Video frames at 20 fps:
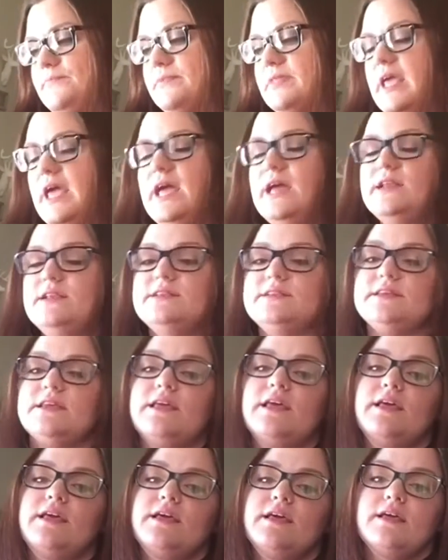And
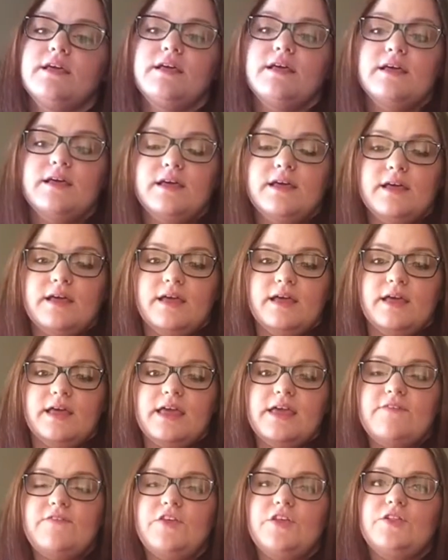
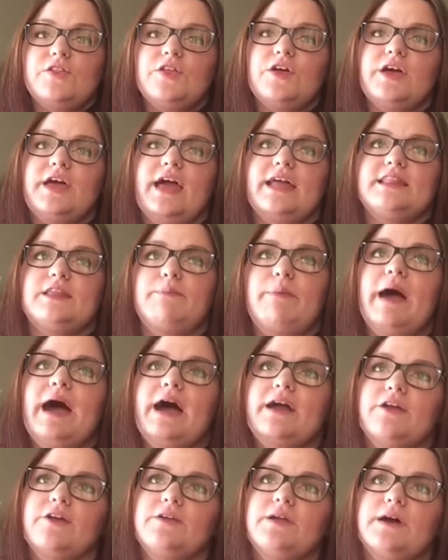if you look at the
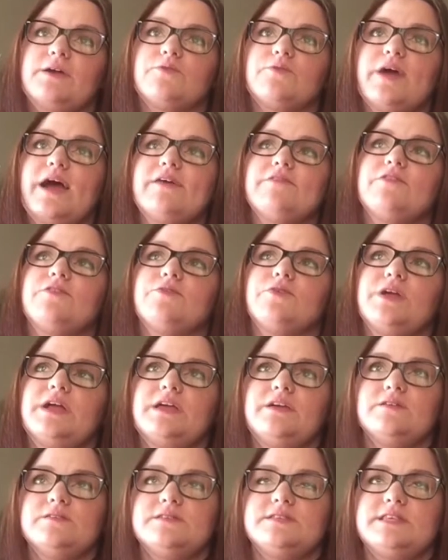pattern on Ravelry,
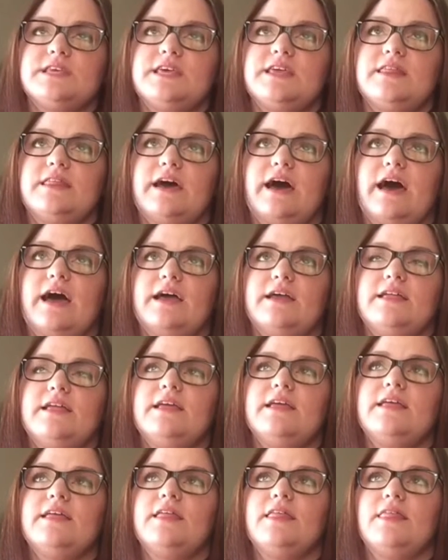you'll see that
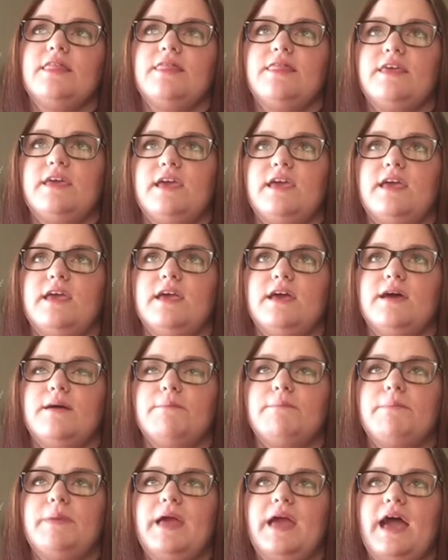
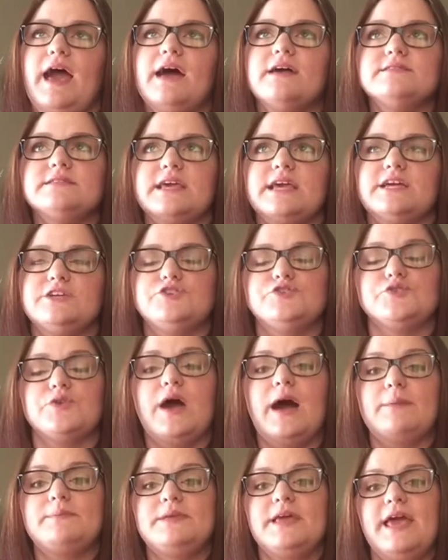it has like a
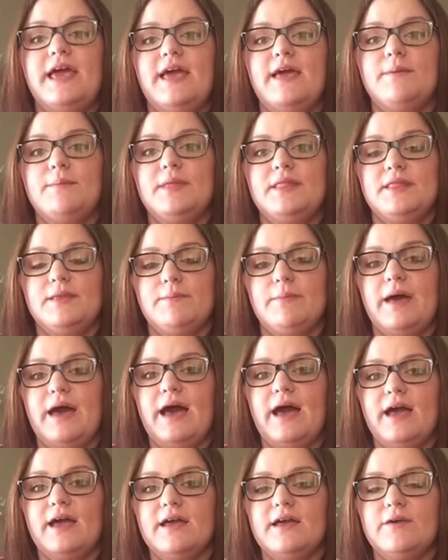dropped hem in the
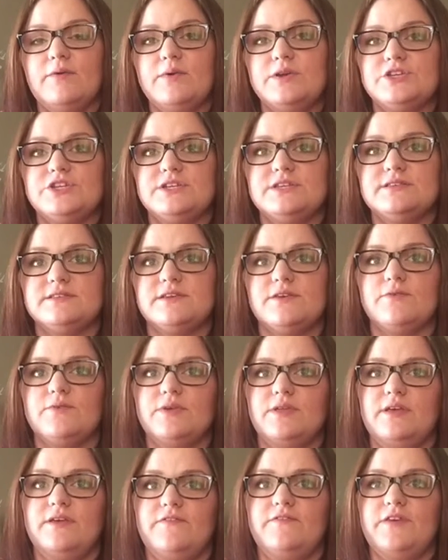back, which is a
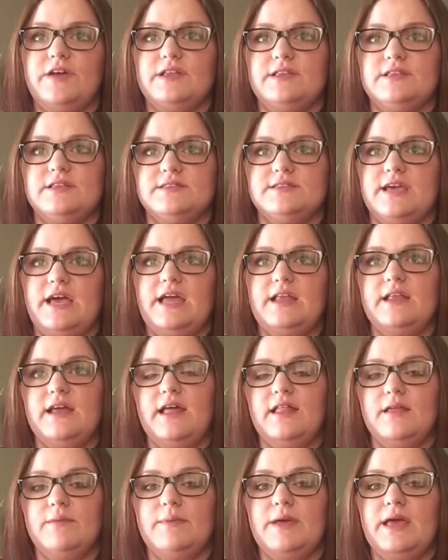really fun design
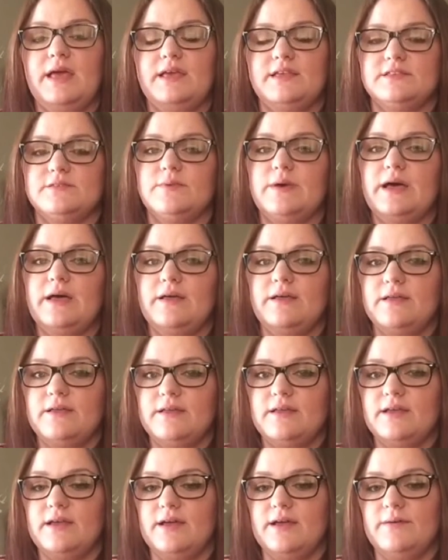element as well.
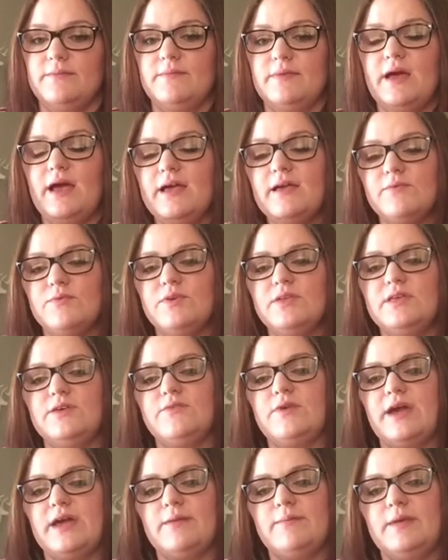I really
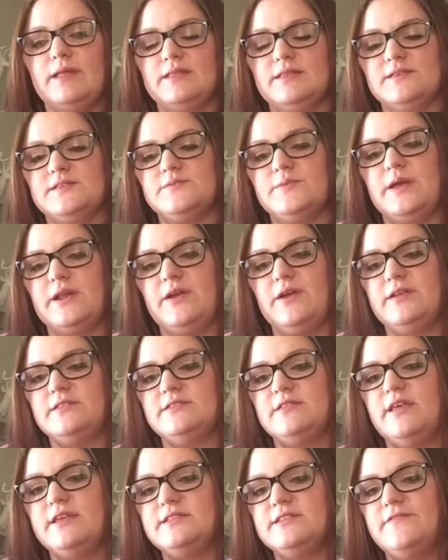recommend this sweater.
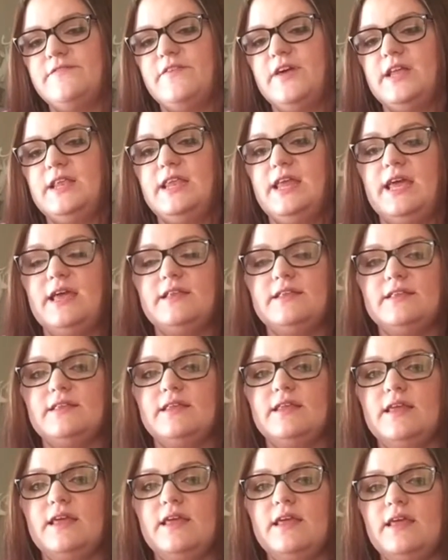It's a fun knit,
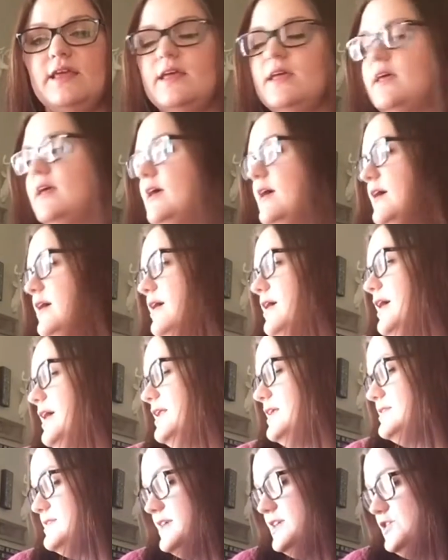
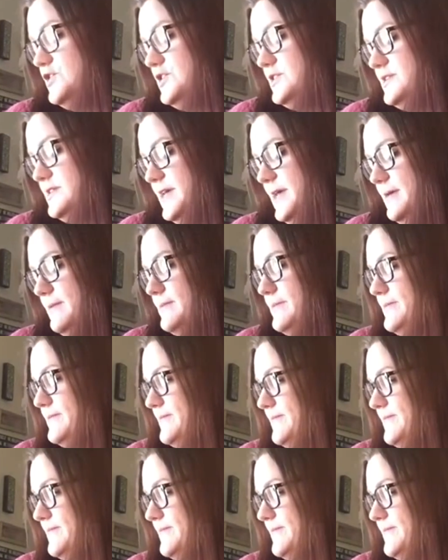and it's interesting.